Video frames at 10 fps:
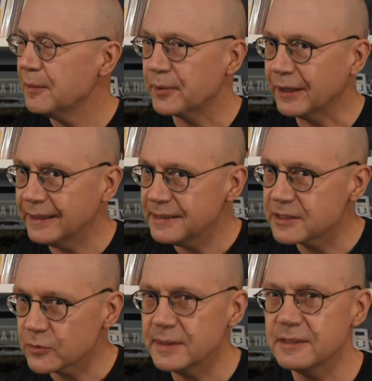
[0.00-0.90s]
But at
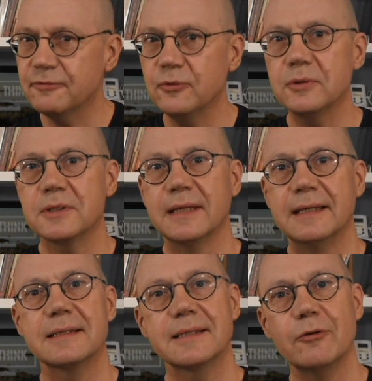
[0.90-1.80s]
least 24
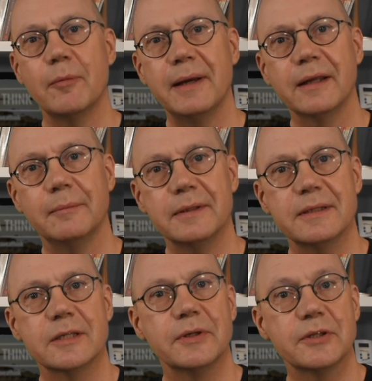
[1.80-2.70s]
states still remain
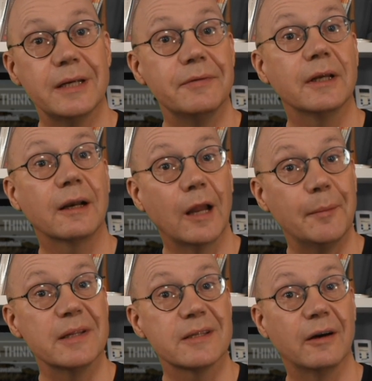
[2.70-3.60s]
committed to achieving the
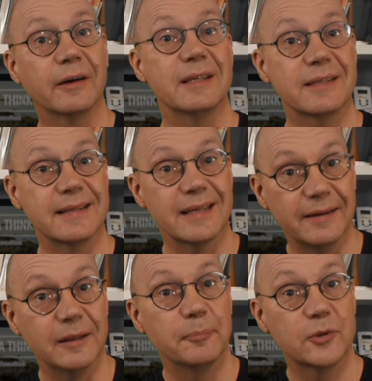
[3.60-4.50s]
climate targets set out
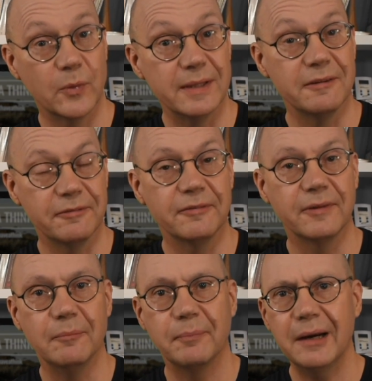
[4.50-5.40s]
in the
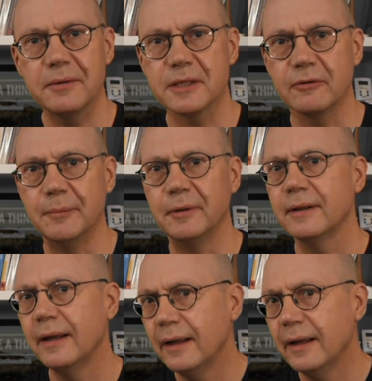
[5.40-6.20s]
2015 Paris Agreement.